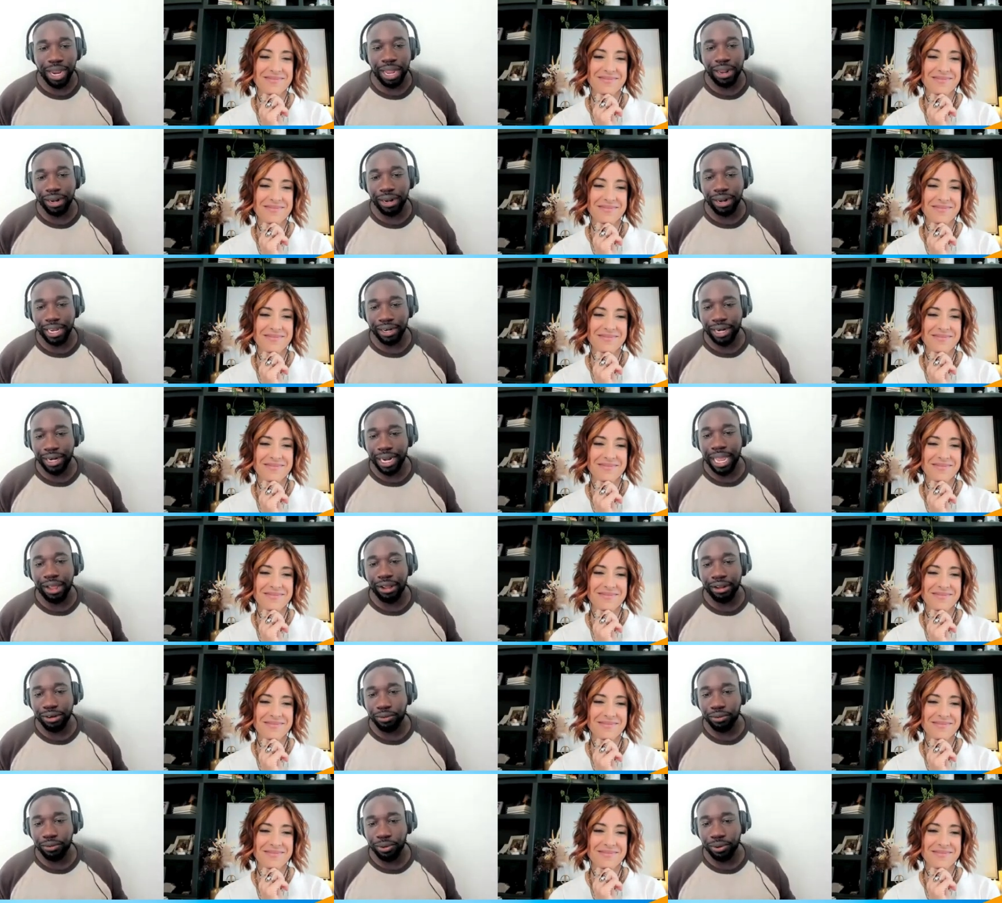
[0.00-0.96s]
Speaker 1: outlier
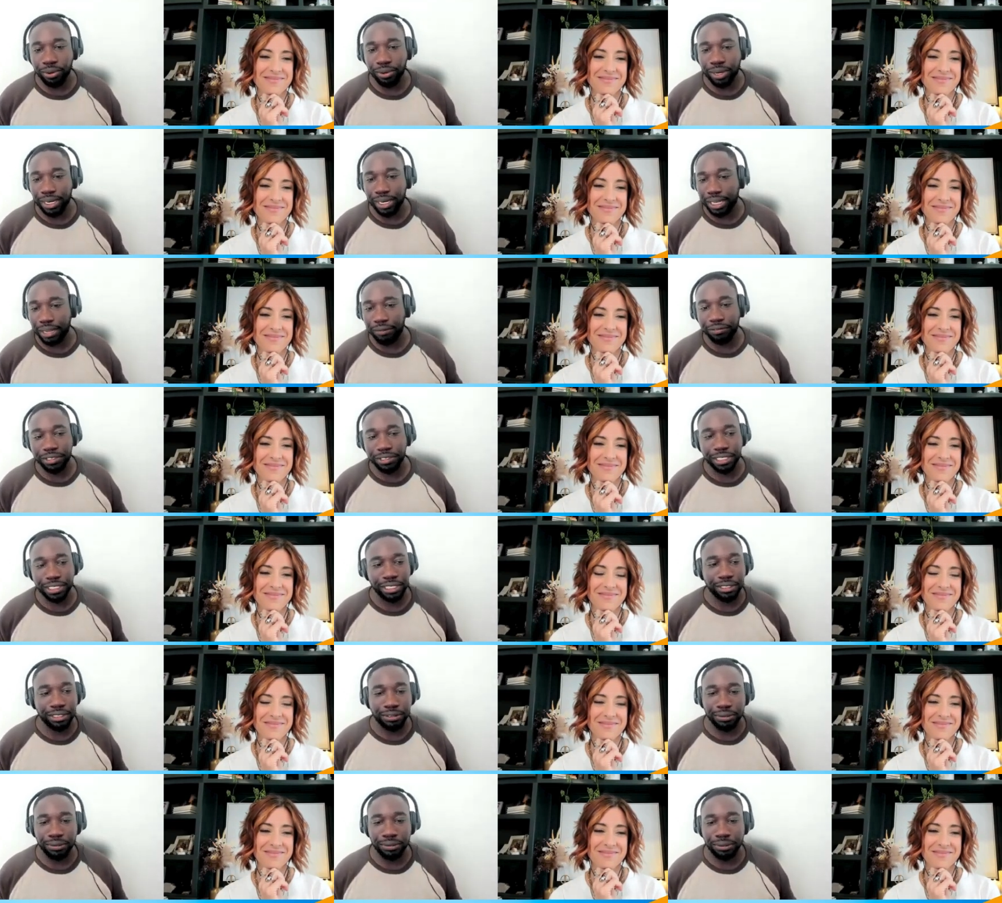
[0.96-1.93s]
out in the world and leverage
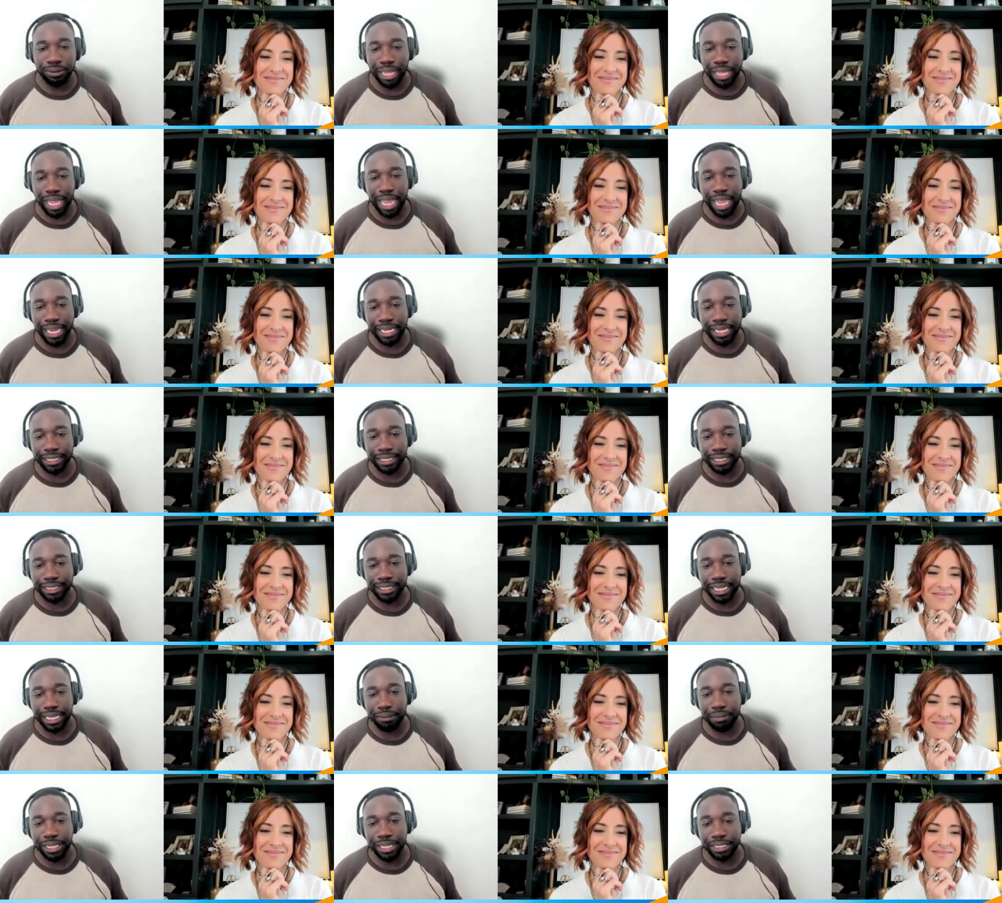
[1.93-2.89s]
it to the highest
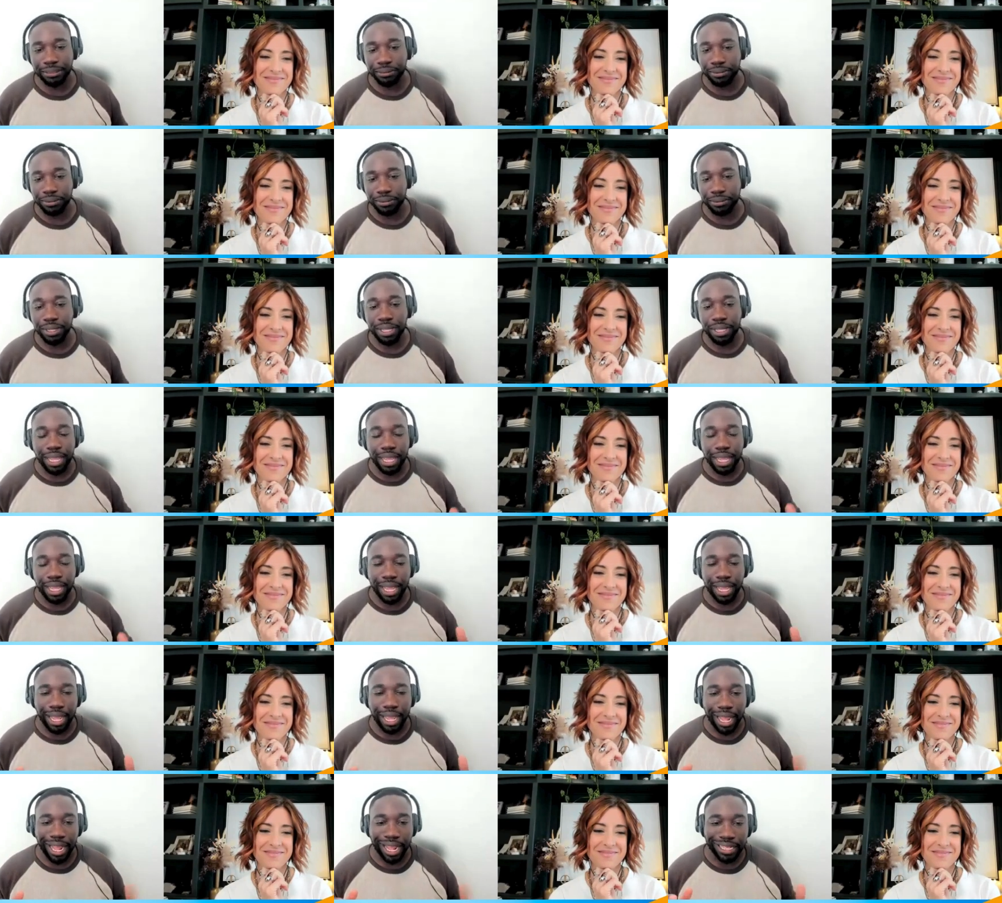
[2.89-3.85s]
extent possible.
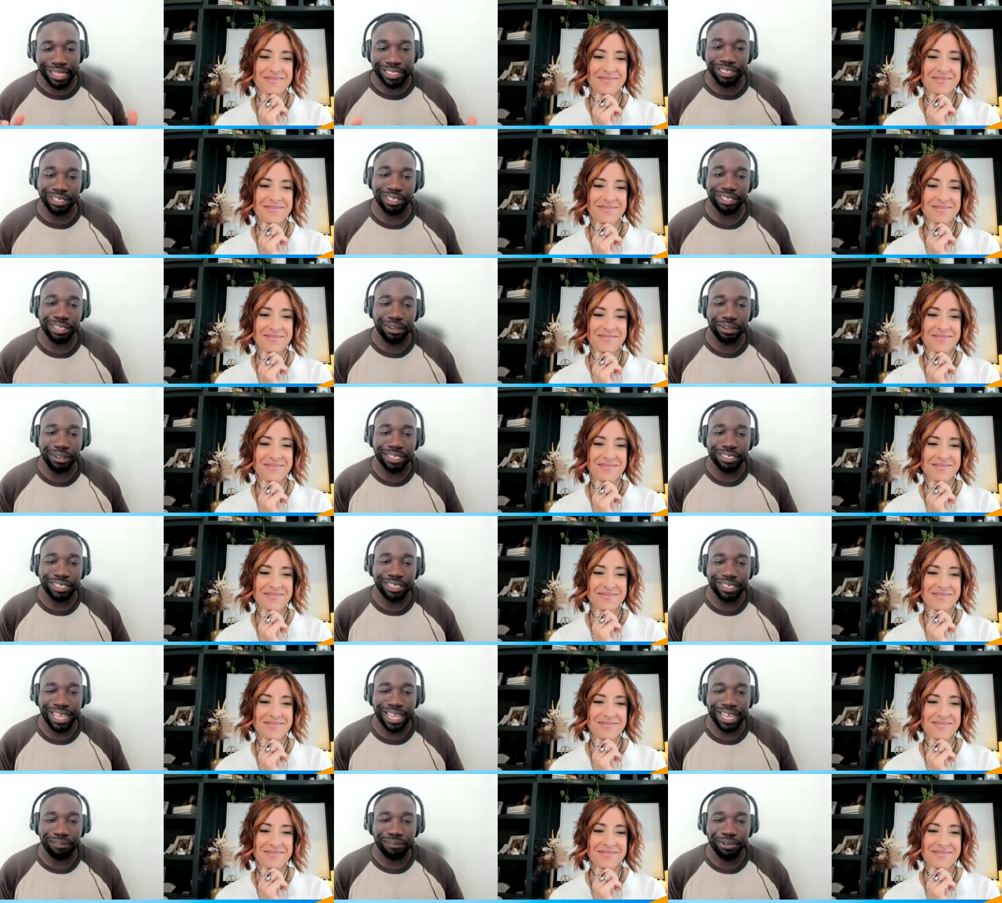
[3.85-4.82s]
Uh, it's good to it's
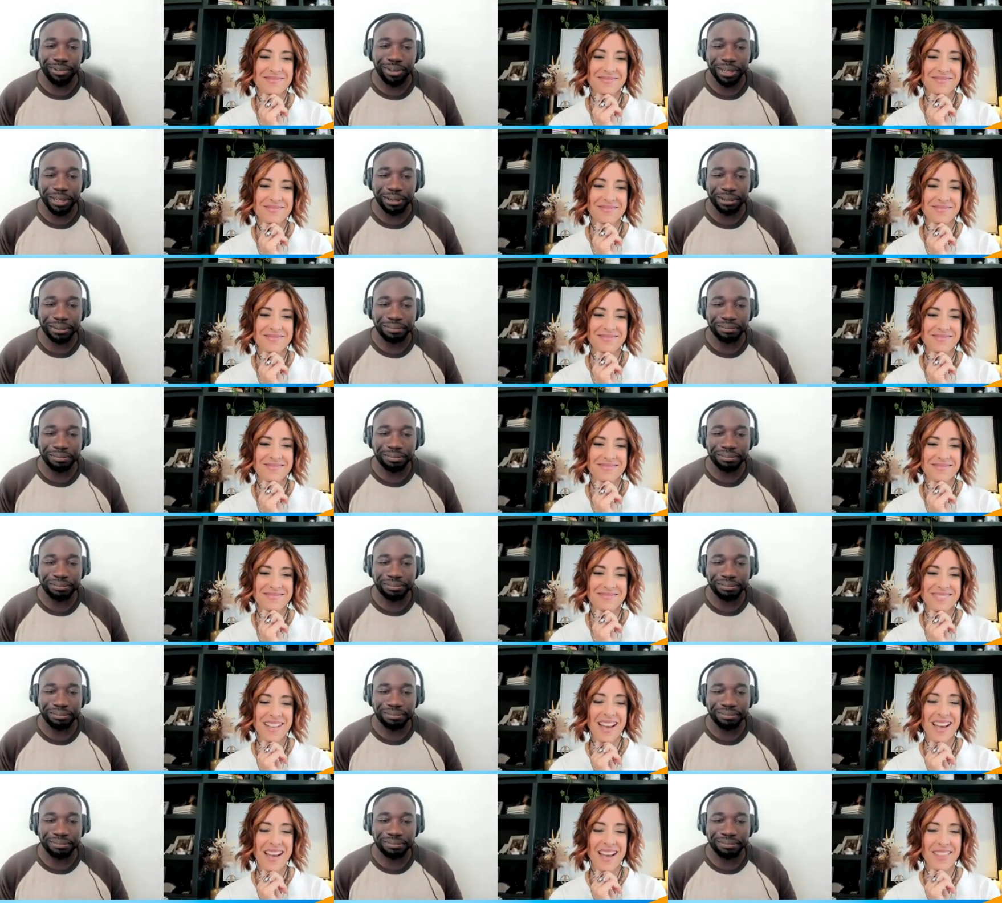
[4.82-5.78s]
good to have you here.
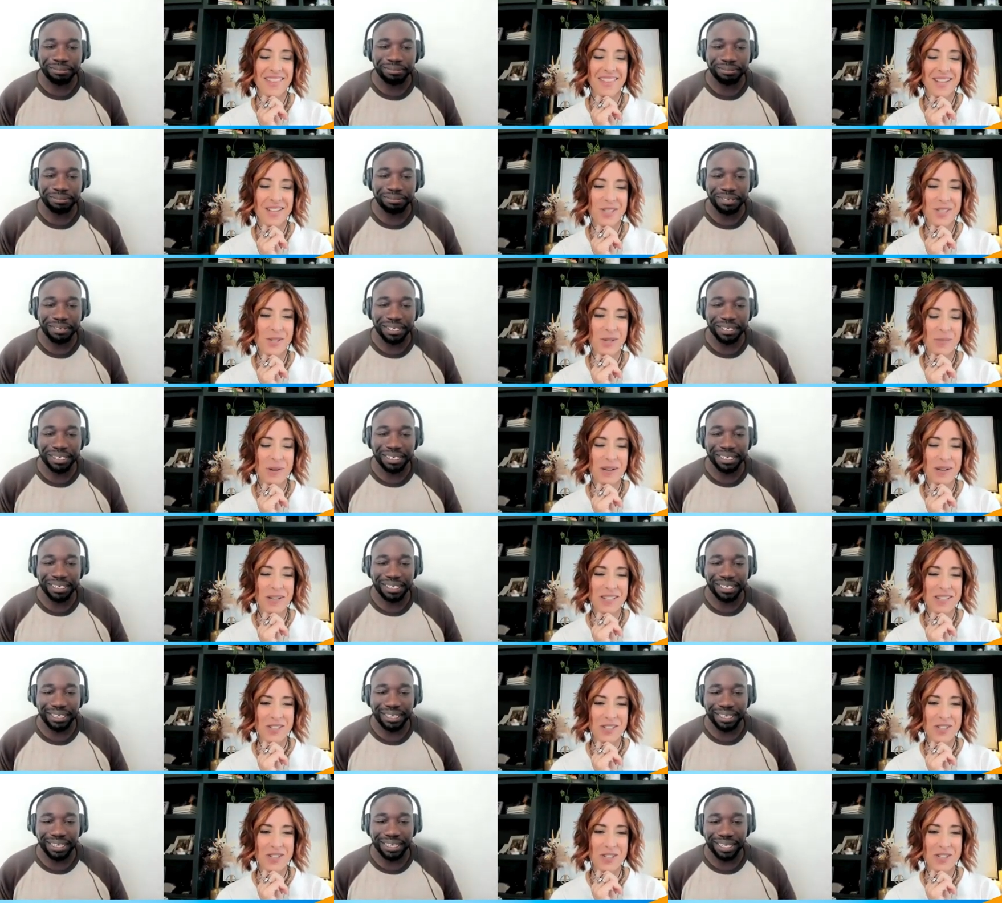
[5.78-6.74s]
Speaker 2: Yeah, thanks
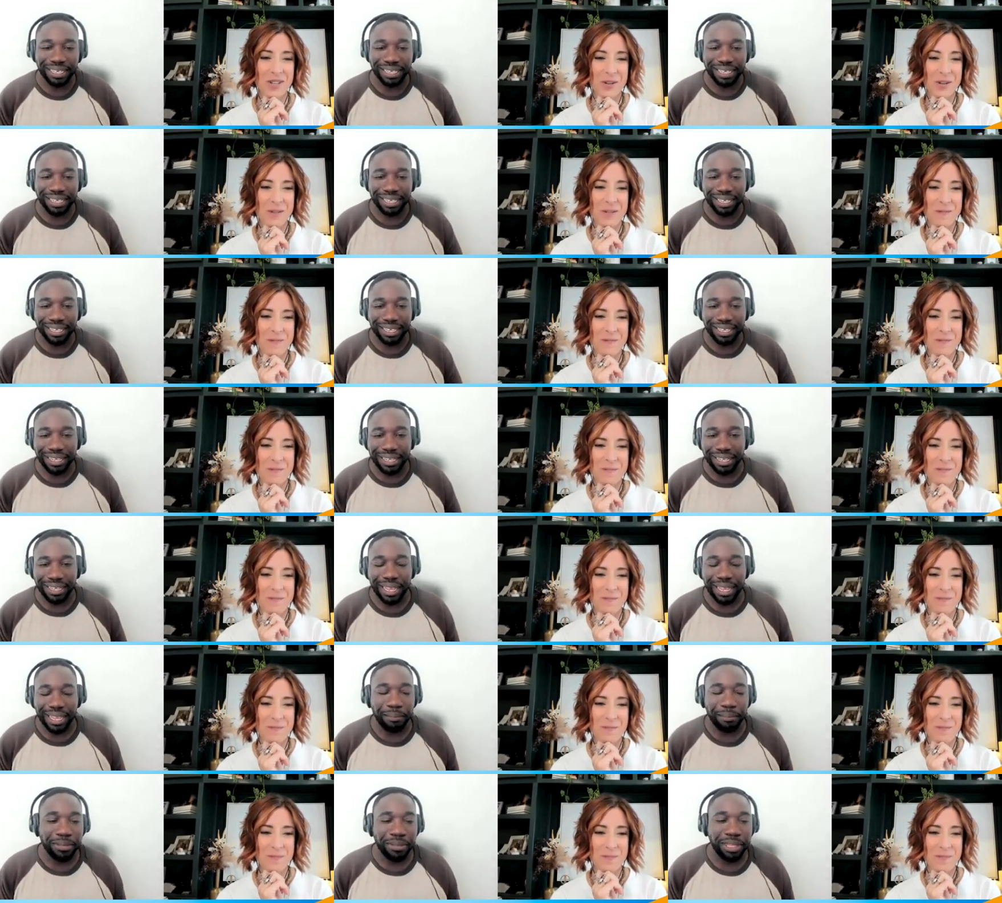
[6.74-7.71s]
so much.
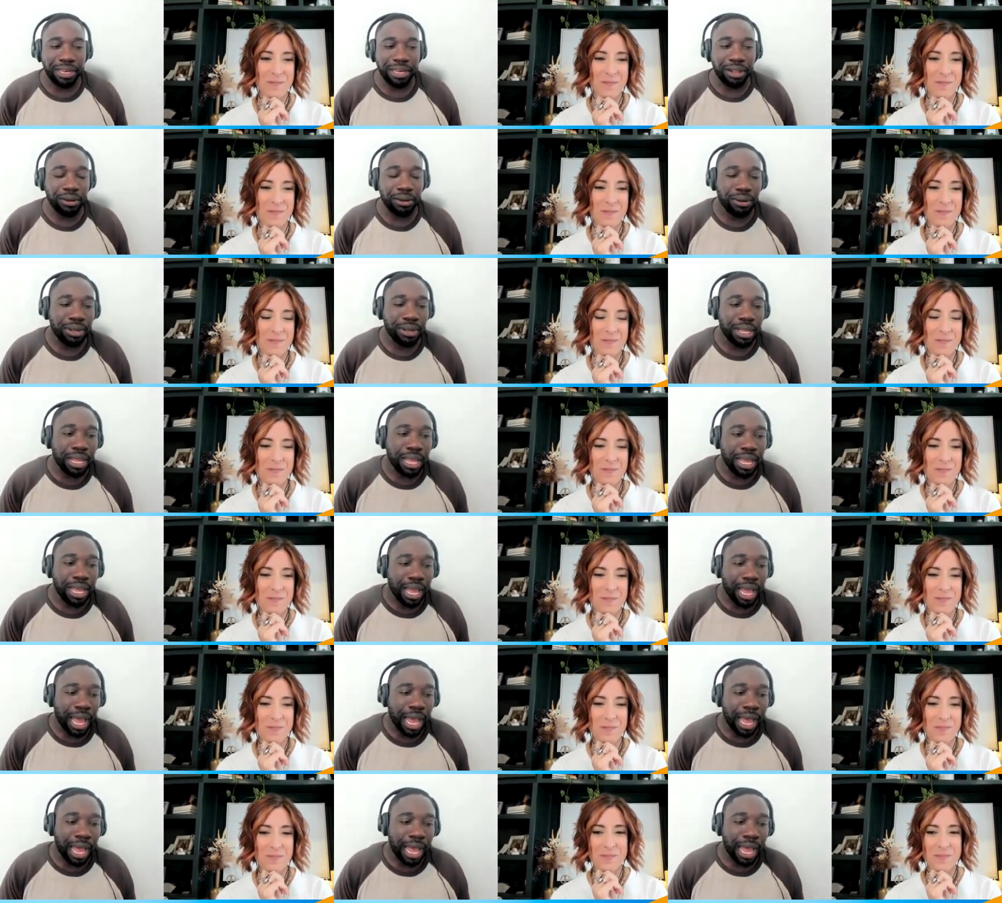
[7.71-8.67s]
Speaker 1: Yep. You know,
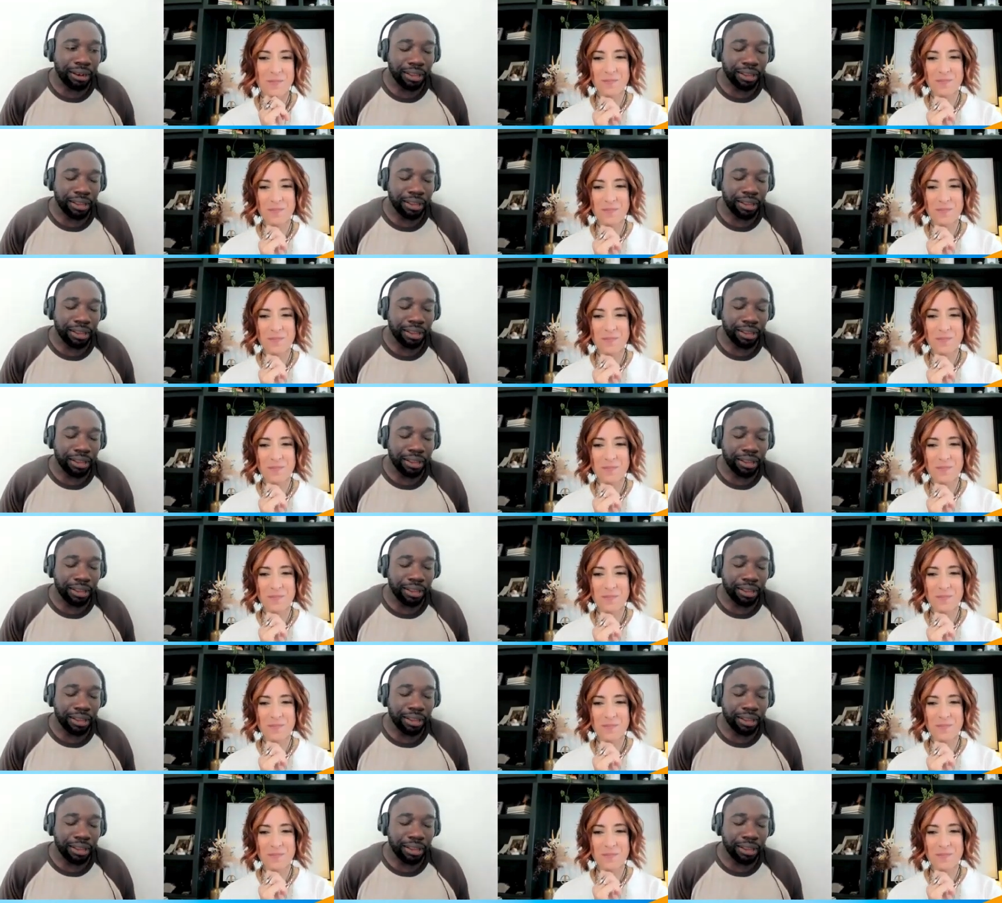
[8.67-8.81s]
uh, I